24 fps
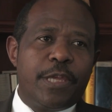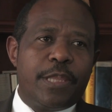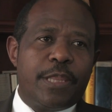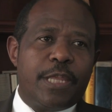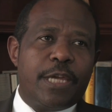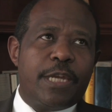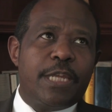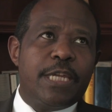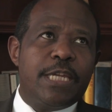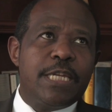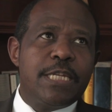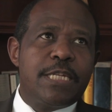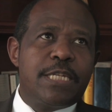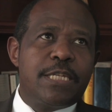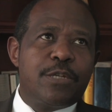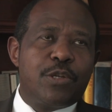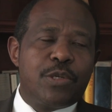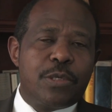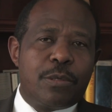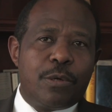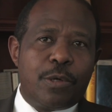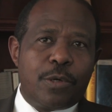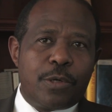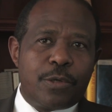that
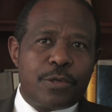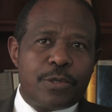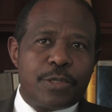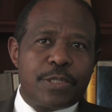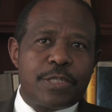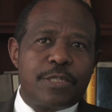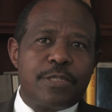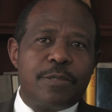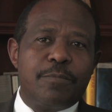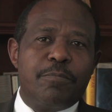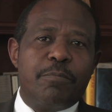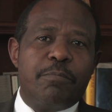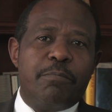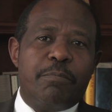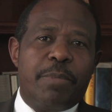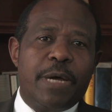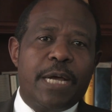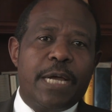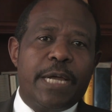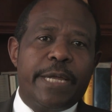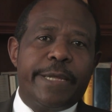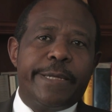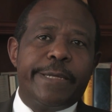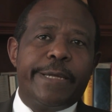it goes
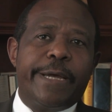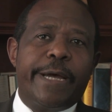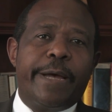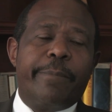by